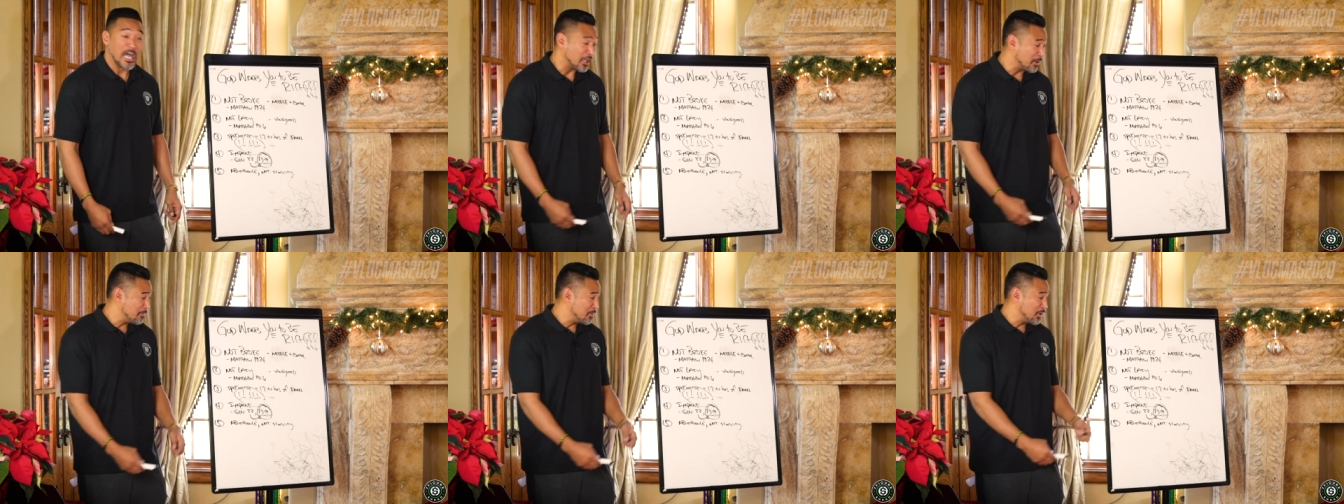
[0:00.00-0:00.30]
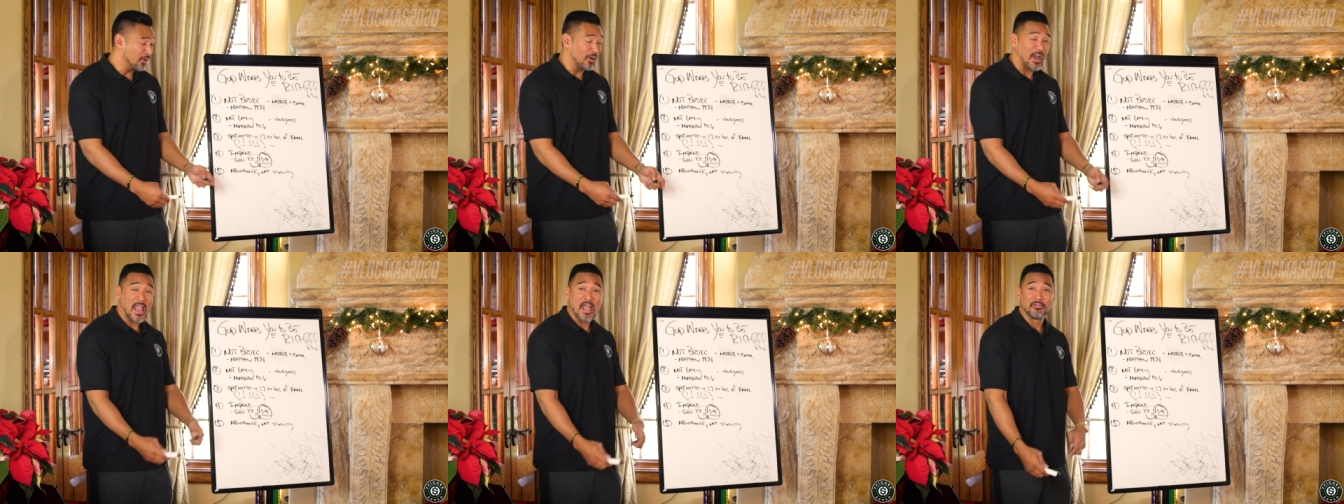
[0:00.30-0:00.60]
How
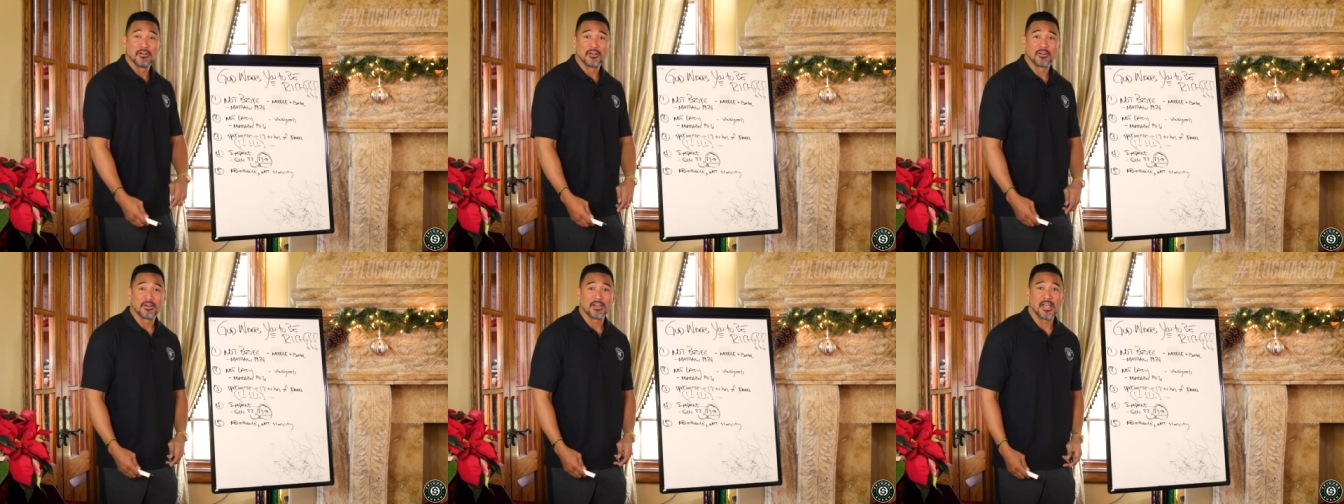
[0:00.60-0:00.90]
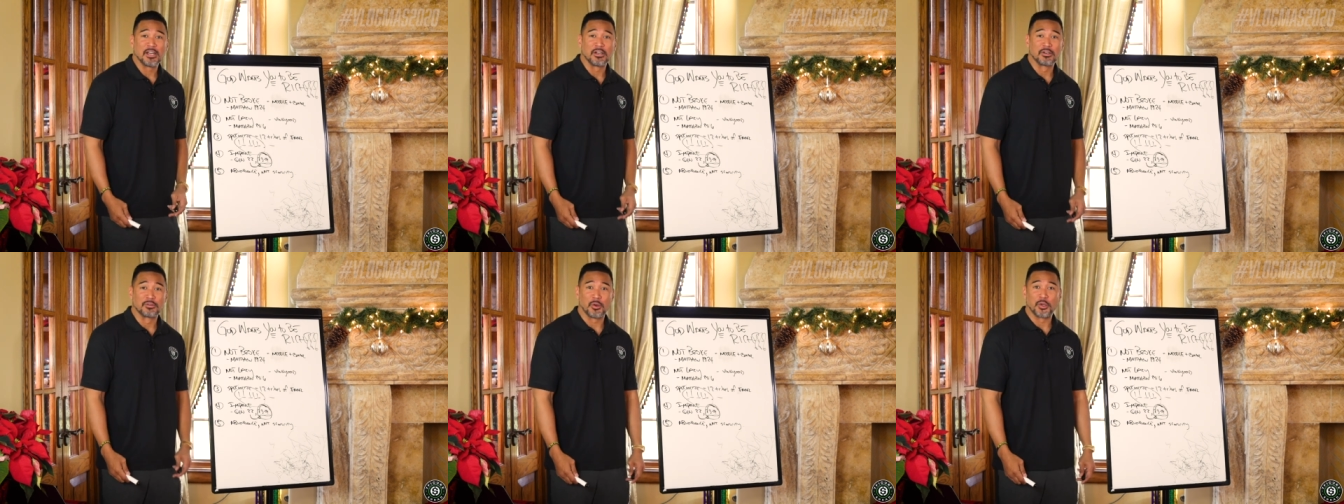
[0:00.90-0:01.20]
come you haven't
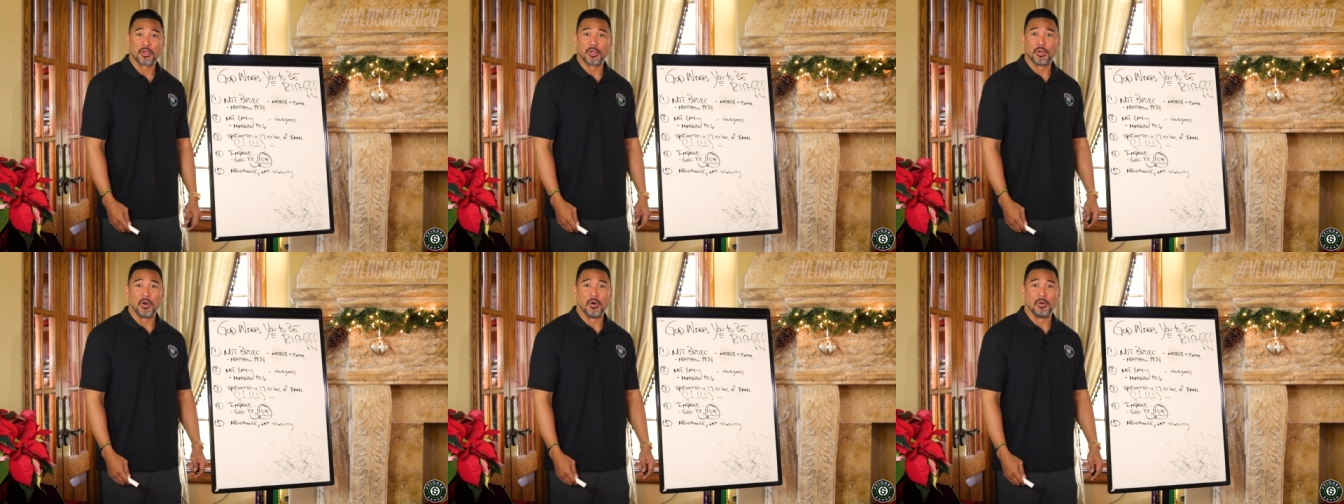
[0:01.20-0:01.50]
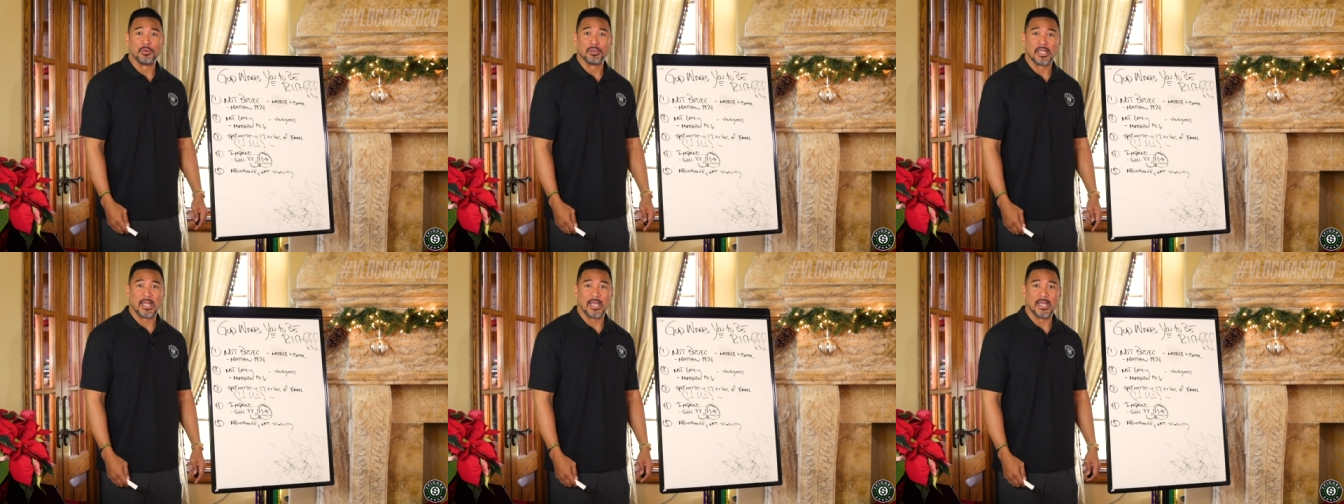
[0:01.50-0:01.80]
learned how to grow
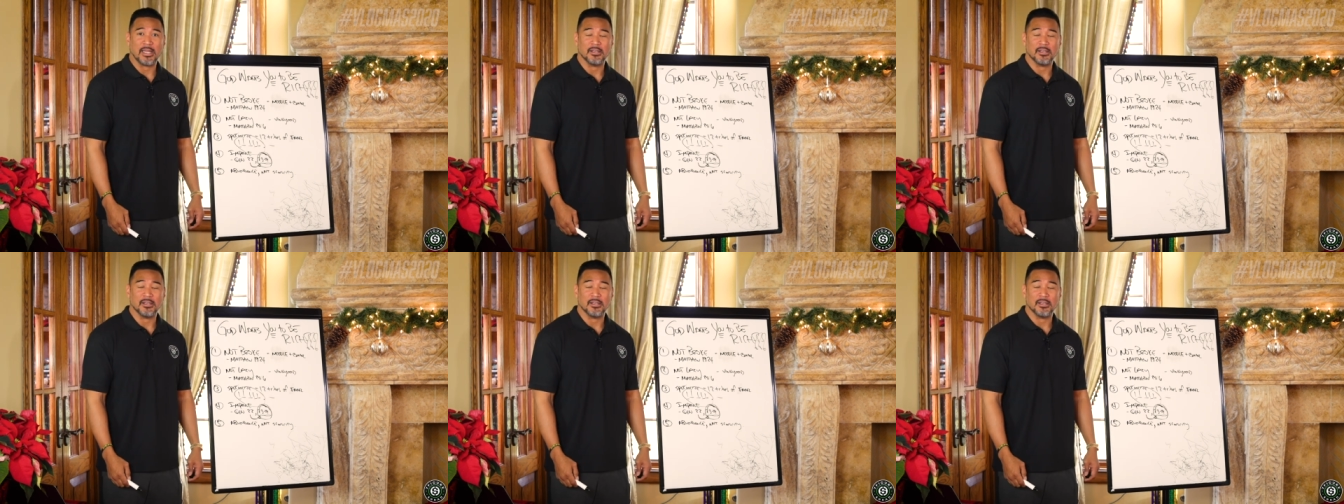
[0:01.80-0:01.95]
your own